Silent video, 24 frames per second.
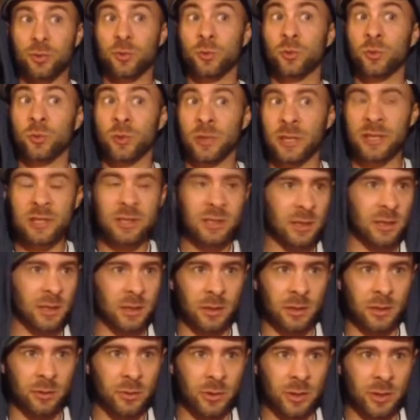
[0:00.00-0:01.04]
true
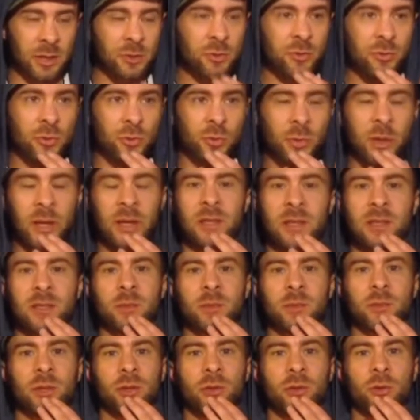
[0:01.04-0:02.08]
listening, or like true
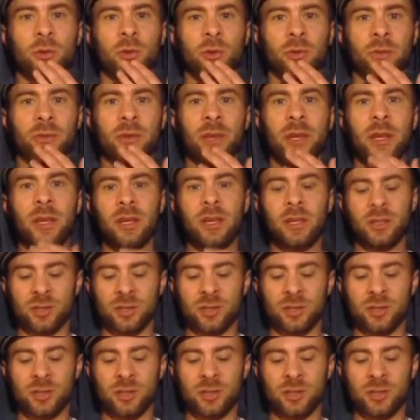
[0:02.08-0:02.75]
making something groove,